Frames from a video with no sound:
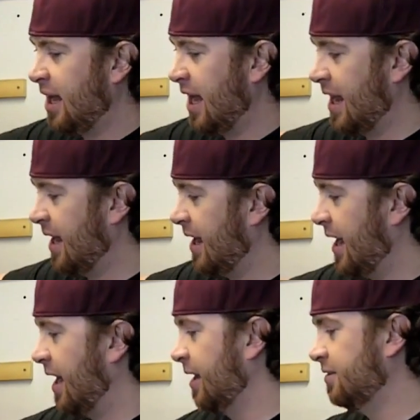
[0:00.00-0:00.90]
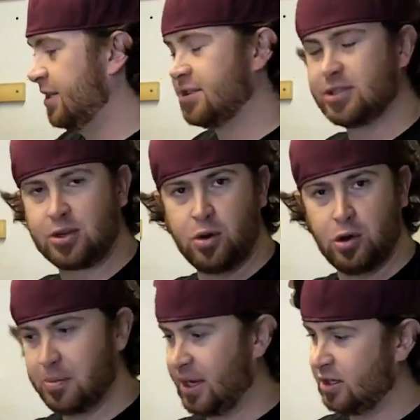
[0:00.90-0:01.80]
and this is
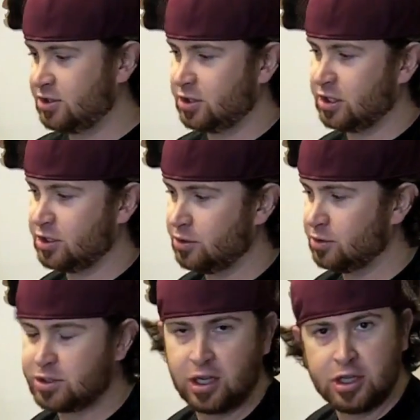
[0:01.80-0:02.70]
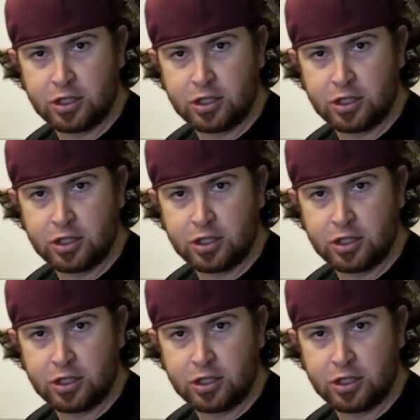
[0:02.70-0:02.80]
cool because you can use